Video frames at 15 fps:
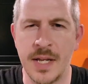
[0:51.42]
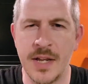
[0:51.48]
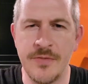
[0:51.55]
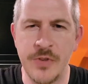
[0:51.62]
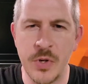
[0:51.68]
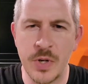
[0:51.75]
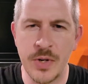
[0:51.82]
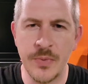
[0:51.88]

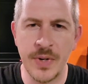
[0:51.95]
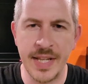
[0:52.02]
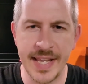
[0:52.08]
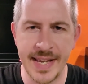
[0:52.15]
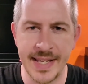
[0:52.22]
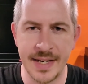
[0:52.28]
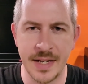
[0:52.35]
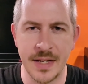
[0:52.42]
If you can
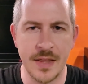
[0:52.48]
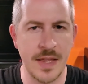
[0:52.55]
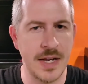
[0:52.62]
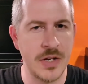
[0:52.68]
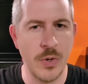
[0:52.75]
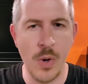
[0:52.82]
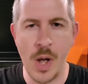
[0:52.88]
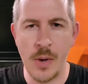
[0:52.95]
relate,
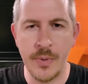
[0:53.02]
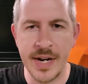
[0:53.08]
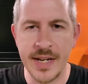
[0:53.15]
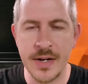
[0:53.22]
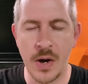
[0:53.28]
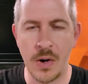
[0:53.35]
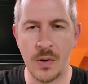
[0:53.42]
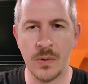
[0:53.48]
then you already
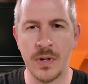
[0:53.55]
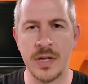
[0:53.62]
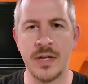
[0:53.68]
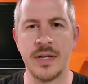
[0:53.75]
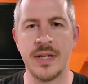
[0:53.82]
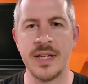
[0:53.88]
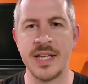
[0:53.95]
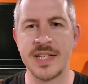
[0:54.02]
know
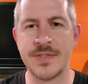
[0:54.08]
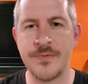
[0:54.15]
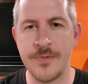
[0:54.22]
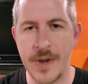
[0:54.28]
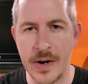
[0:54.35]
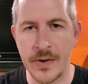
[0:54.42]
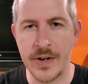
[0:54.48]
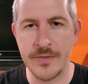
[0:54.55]
it's
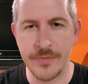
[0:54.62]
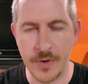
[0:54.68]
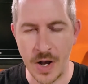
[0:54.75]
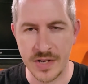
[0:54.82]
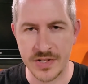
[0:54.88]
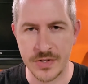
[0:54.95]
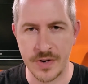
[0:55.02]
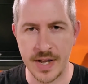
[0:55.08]
very
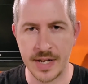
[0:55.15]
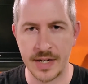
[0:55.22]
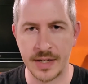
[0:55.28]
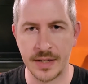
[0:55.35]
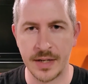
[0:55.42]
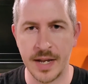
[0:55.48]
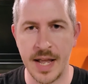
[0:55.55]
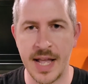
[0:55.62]

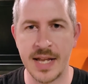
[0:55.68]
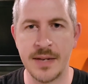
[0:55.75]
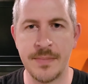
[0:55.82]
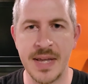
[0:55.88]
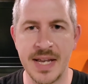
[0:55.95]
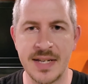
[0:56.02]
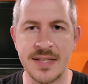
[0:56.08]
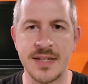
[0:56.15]
frustrating, and
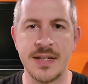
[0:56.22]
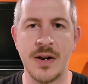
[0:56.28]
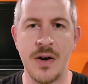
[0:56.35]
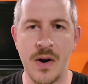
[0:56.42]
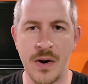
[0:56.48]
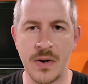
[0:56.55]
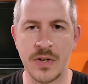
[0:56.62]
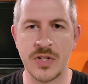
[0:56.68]
it makes it
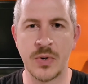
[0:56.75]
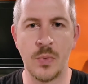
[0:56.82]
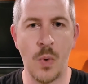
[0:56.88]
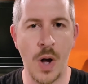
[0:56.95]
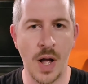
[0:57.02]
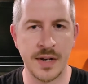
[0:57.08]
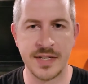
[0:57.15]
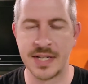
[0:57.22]
hard to
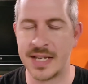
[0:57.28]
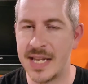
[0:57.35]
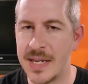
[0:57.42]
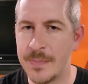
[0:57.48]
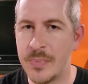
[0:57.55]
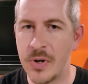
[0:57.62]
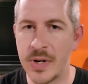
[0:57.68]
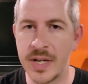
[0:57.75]
want to
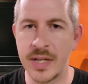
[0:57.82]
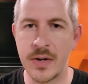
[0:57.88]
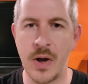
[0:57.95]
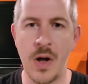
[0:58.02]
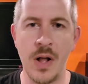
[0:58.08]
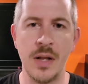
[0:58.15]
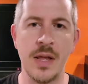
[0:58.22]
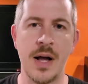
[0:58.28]
keep putting it
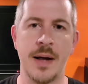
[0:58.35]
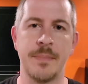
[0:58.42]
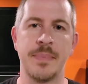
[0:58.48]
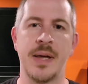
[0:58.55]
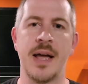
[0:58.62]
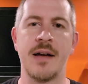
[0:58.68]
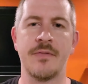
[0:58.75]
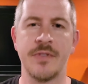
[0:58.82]
all up
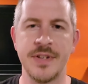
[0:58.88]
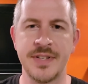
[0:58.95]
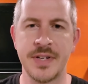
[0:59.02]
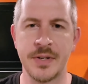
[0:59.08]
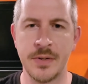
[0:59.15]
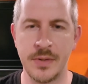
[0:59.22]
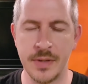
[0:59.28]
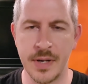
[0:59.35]
every
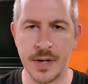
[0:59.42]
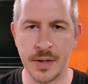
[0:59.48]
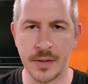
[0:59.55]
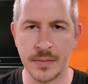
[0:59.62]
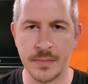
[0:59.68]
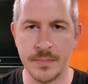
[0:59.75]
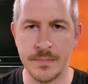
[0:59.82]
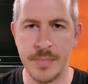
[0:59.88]
single year.
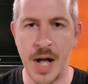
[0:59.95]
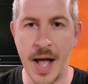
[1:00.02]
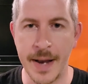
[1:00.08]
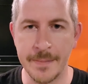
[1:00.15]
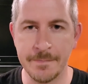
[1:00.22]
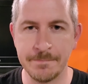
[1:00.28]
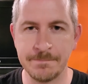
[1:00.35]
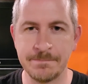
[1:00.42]

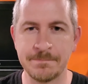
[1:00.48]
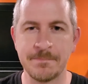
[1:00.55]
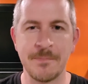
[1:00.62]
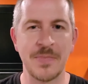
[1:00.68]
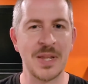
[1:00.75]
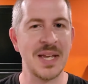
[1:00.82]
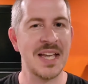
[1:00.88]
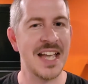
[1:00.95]
But
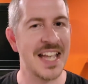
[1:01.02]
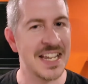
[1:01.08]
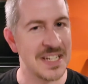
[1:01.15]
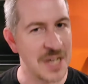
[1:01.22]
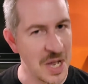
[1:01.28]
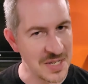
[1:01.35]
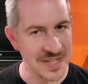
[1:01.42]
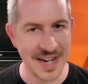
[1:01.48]

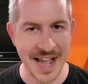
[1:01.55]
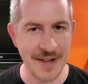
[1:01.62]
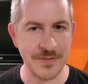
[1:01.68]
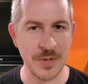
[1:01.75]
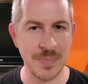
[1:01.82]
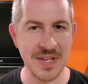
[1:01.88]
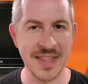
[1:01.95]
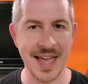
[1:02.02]
it doesn't
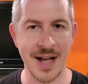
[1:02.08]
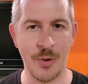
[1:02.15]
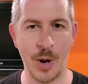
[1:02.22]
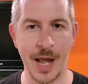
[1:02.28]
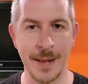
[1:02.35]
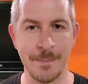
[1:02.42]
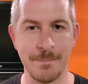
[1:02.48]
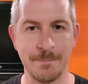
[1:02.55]
have to be that
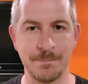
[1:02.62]
way.